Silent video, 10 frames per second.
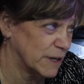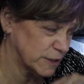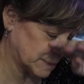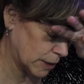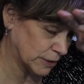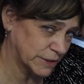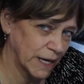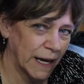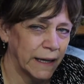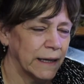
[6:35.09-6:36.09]
a smaller
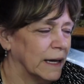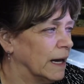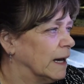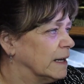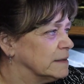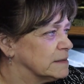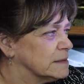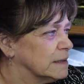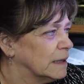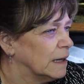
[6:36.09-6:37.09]
tank. And
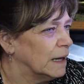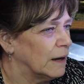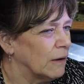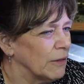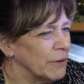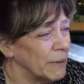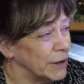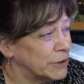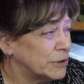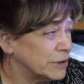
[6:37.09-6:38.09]
although I
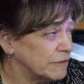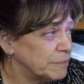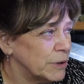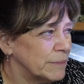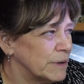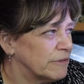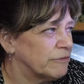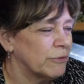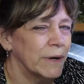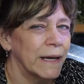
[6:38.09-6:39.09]
could have put him in a
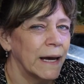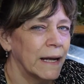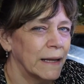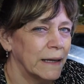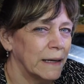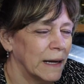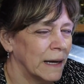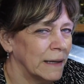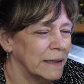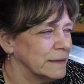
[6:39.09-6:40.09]
forty gallon,
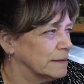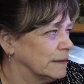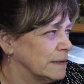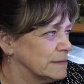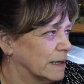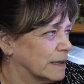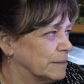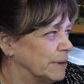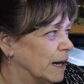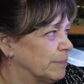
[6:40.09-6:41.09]
I, he, he's not going
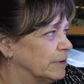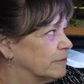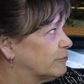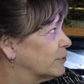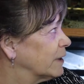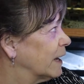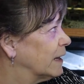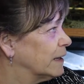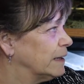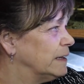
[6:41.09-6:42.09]
to be happy in a forty
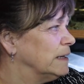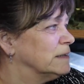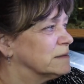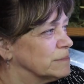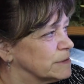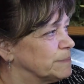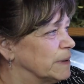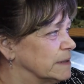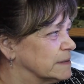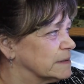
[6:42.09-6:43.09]
gallon. He needs some
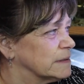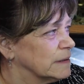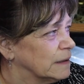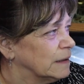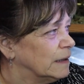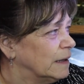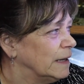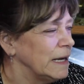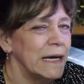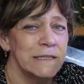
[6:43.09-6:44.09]
space.
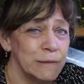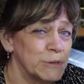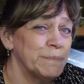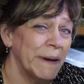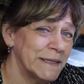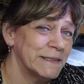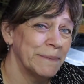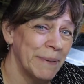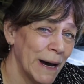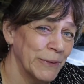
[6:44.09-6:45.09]
He needs some space to
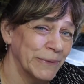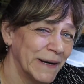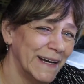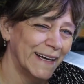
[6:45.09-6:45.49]
pout.